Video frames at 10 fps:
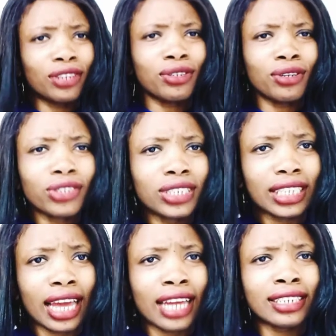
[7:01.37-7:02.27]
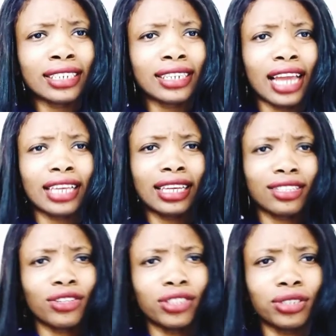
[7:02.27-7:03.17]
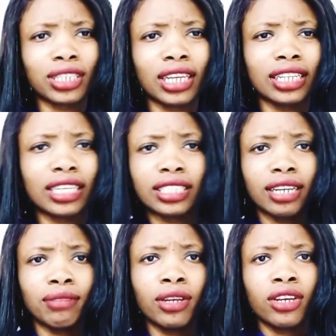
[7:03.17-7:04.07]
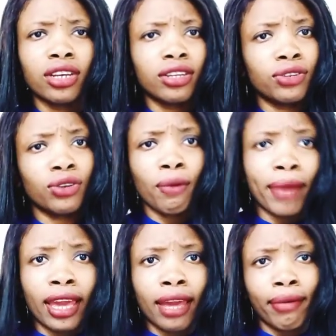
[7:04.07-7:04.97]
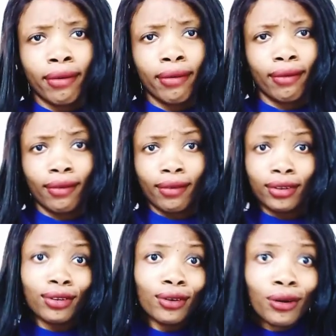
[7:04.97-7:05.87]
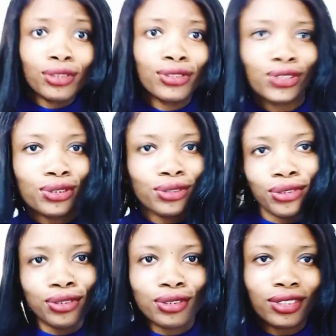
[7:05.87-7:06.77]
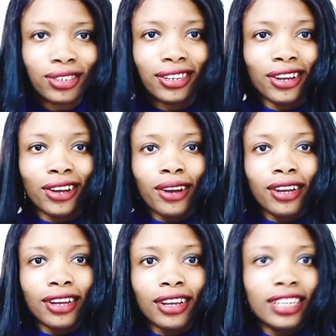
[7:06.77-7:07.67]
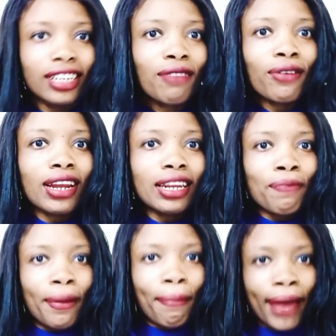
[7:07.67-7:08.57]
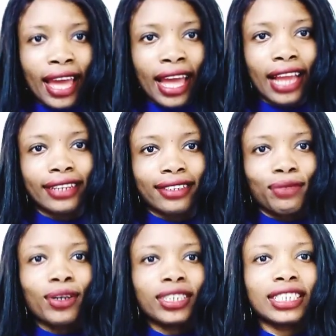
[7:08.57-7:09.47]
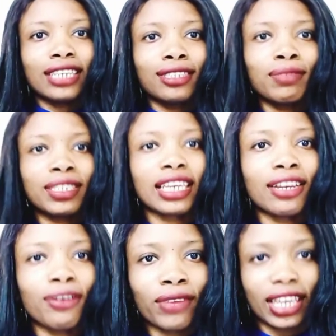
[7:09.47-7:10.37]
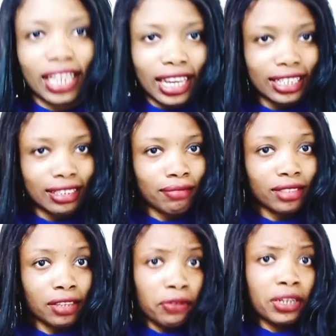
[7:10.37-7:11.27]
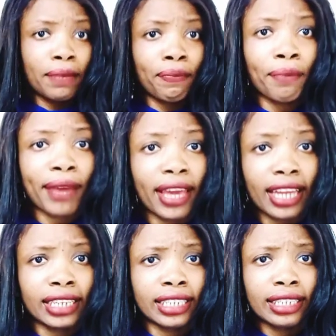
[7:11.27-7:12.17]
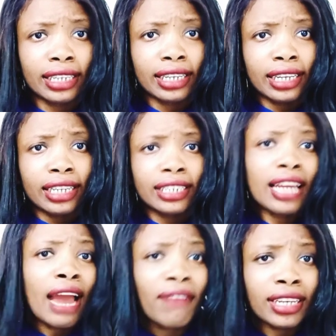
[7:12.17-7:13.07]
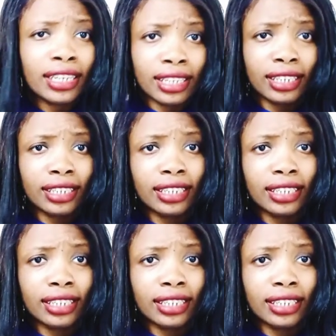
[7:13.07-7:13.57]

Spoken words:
you not scared? Like, don't you think the exam? No, babe. No, dude. They've already prepared. What's there to be scared of again? They've already prepared. They are ready.